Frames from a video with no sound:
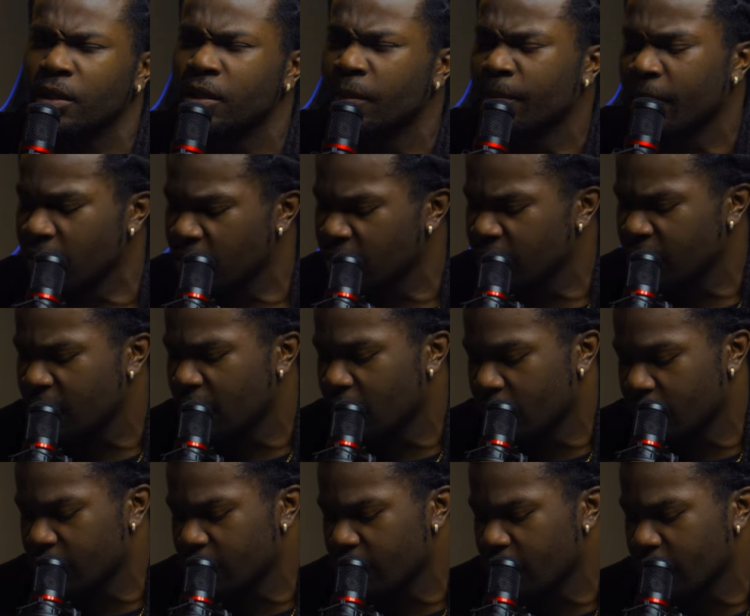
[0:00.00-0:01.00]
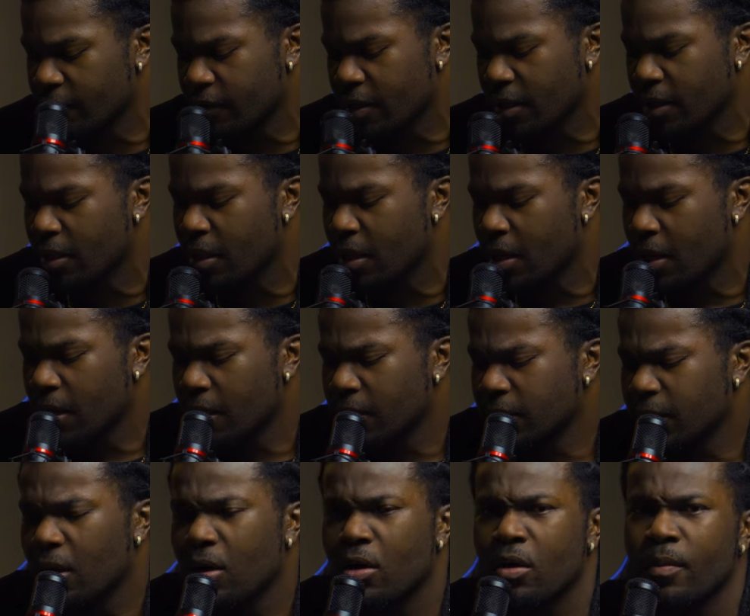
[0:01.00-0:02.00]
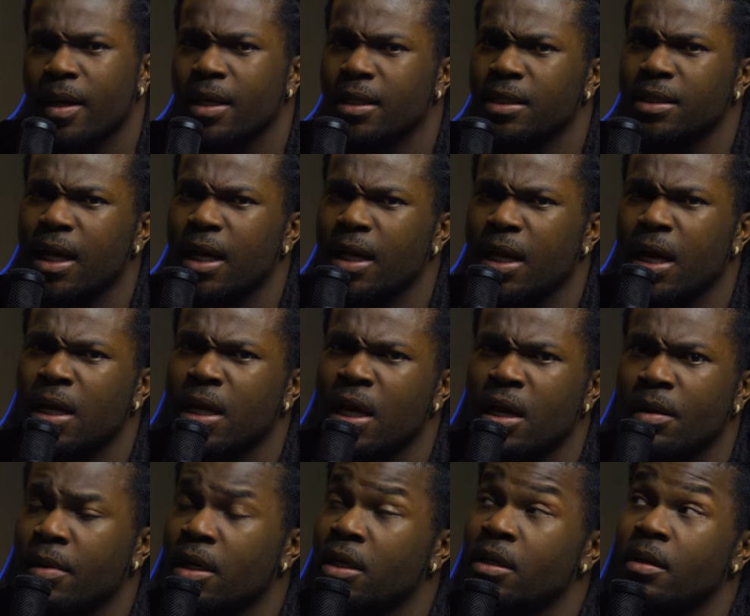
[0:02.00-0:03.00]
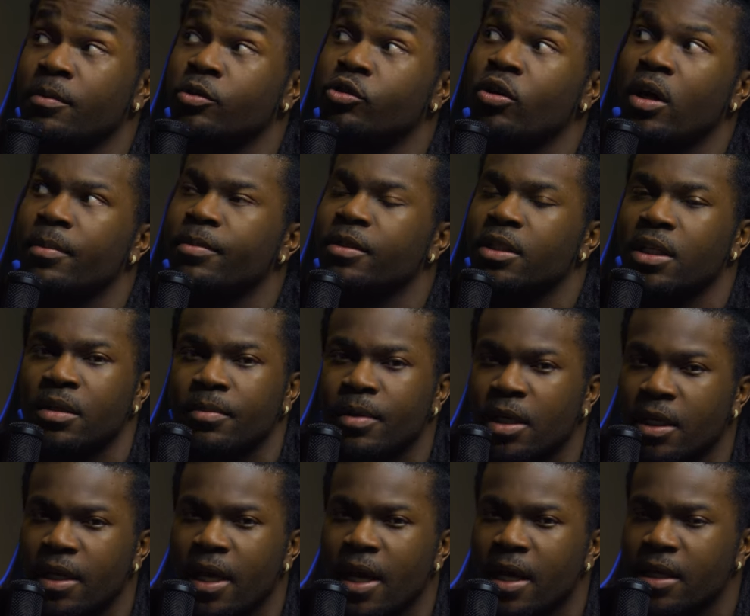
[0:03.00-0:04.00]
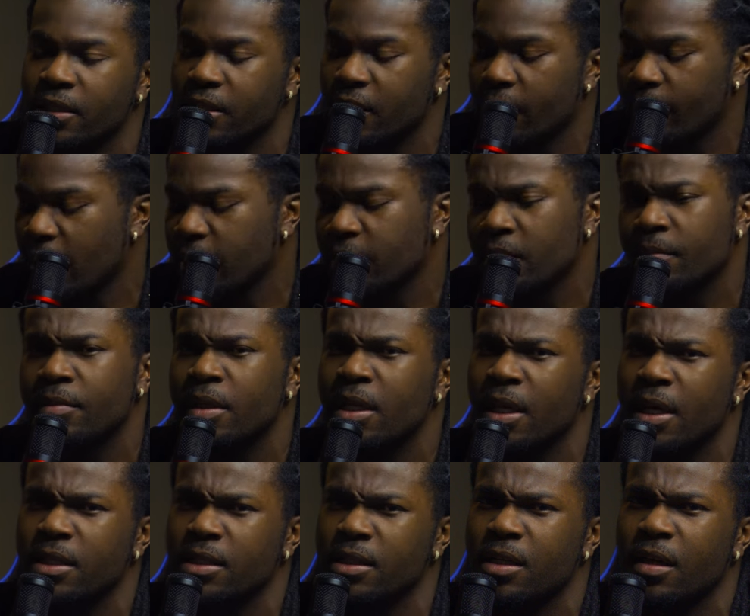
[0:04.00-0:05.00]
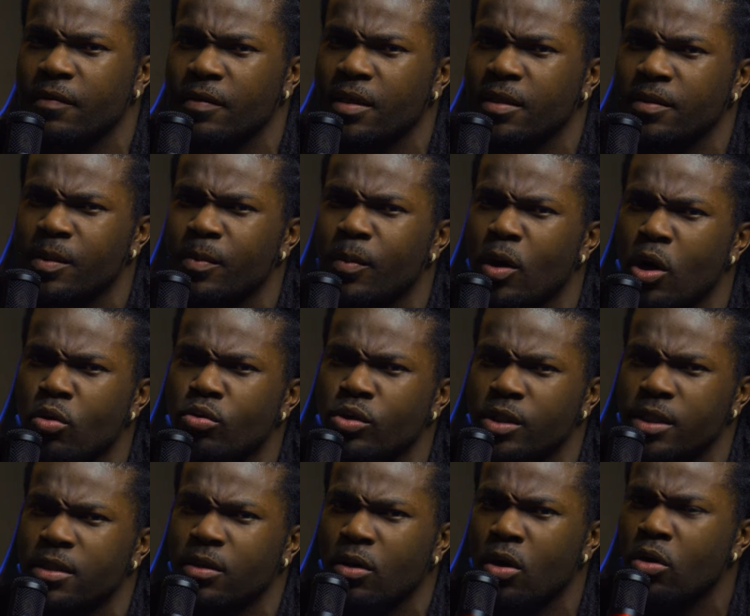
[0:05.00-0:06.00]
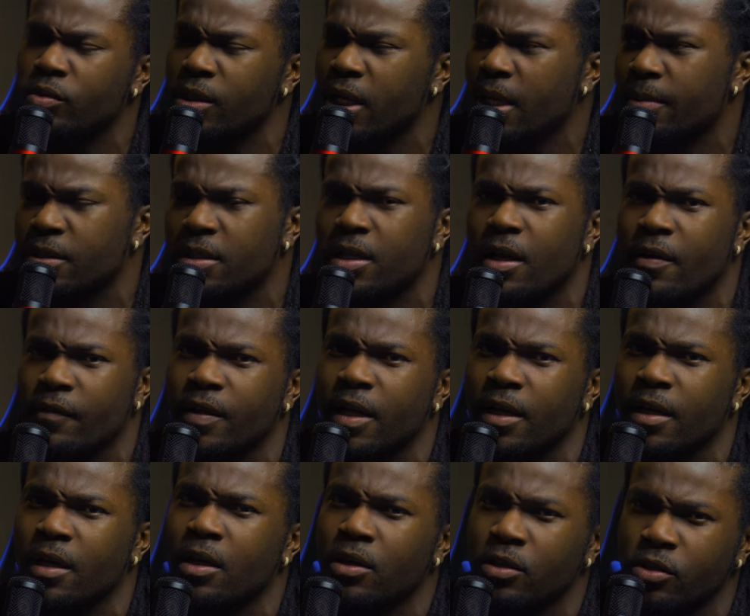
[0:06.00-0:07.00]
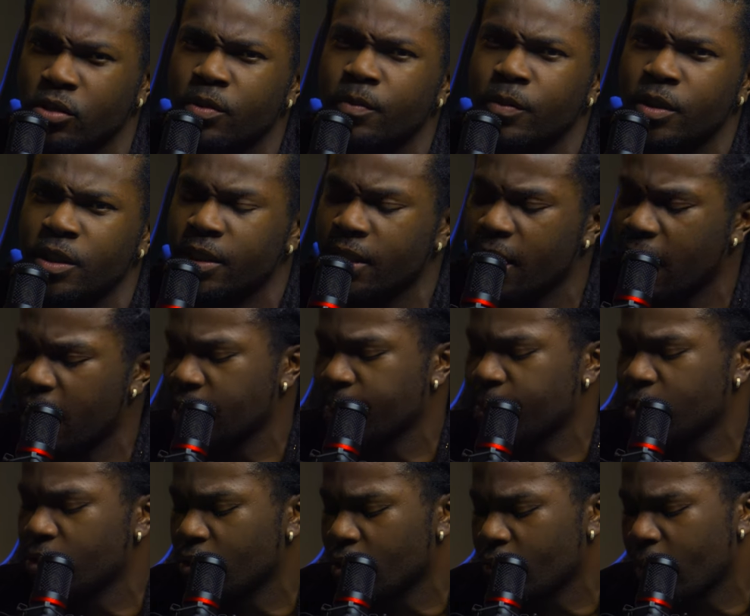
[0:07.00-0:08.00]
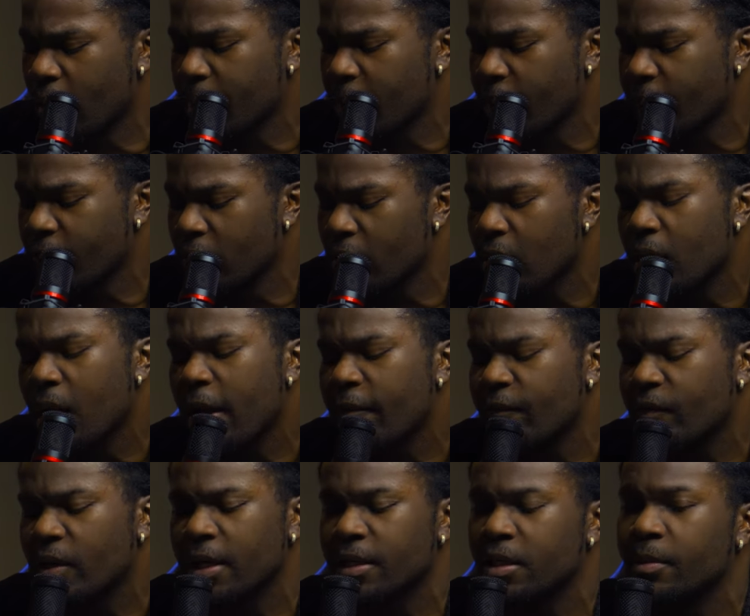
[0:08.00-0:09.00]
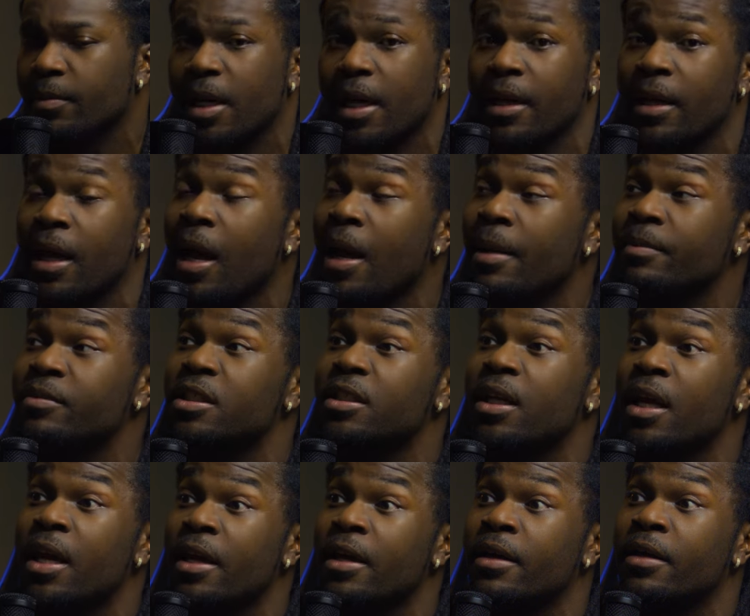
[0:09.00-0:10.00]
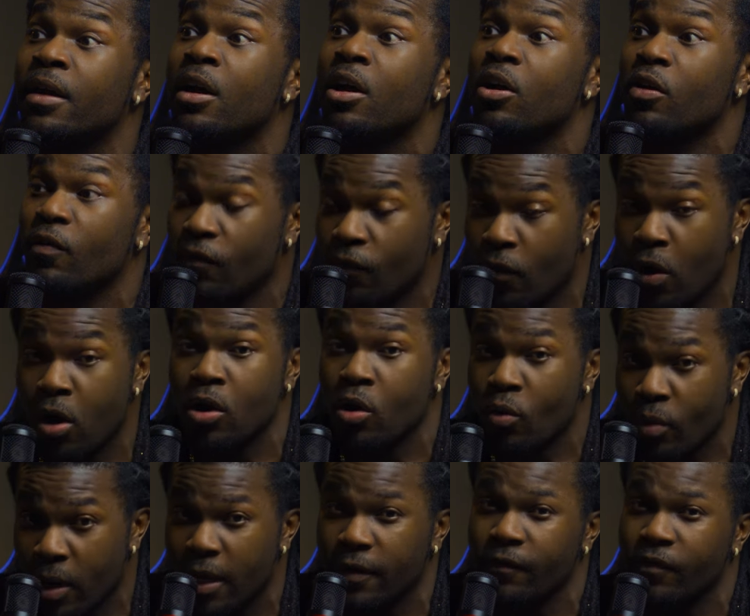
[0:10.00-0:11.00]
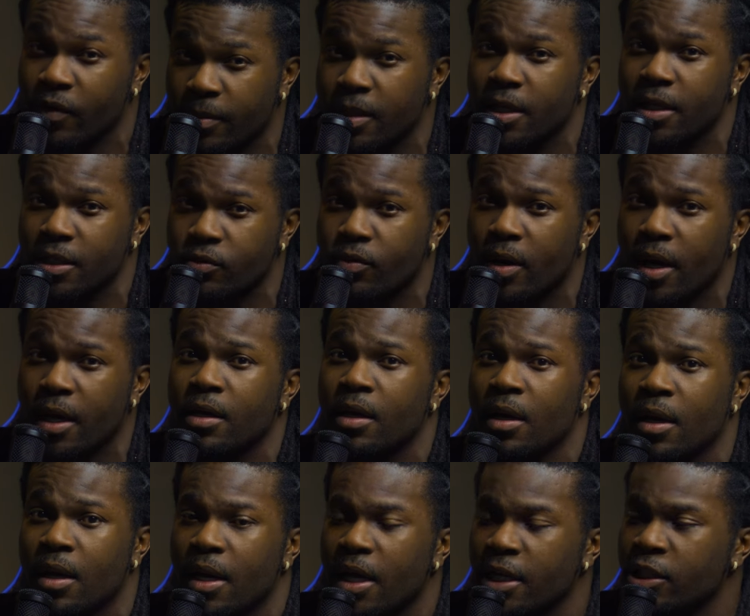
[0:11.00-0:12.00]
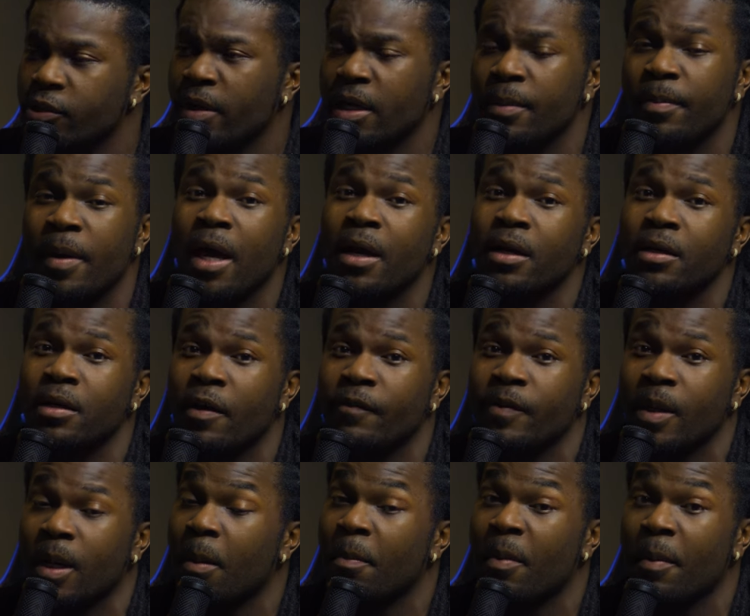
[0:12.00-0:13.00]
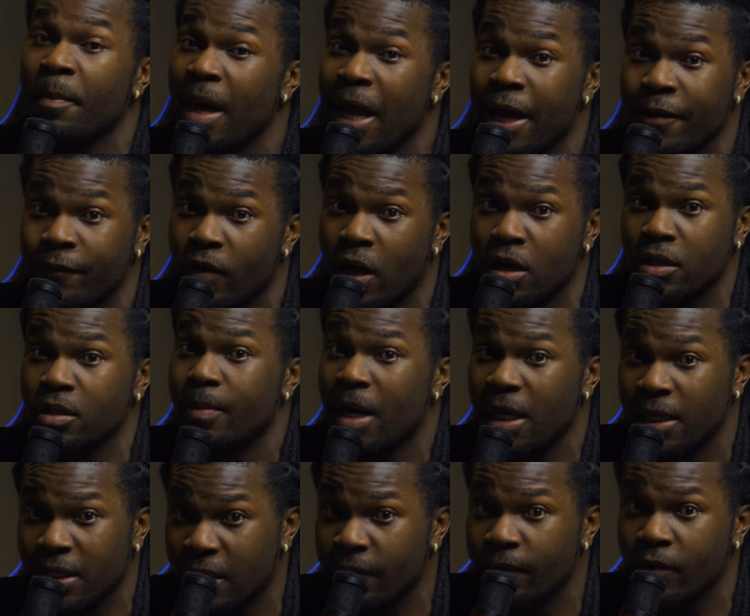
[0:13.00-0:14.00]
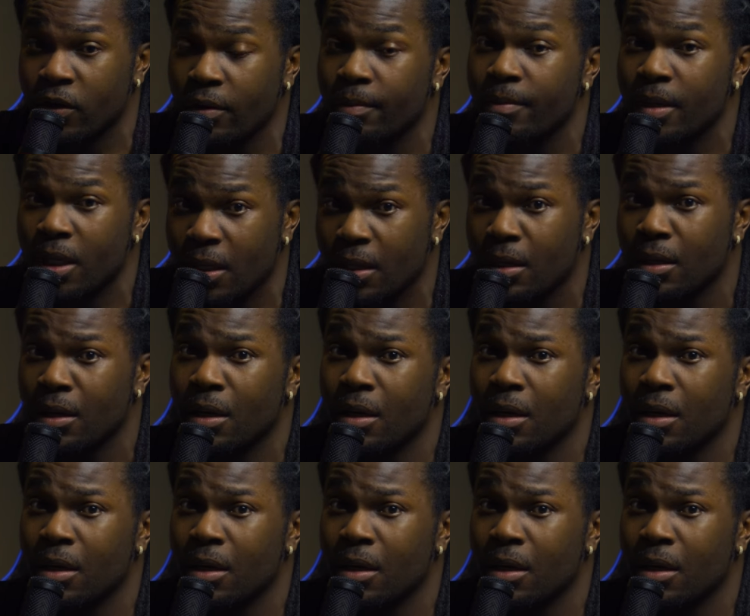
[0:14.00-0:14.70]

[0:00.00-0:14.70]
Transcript: The money is there and stuff, right? It's like, oh man, this guy got a lot of money. Let me try to pretend to be a dad and stuff. Like some B S stuff, like some whole, whole type stuff that some of these guys be doing, right? But for her, I feel like they'd be like, I'm staying far away from this, right? It's already bad enough that I'm a bad father by leaving her be.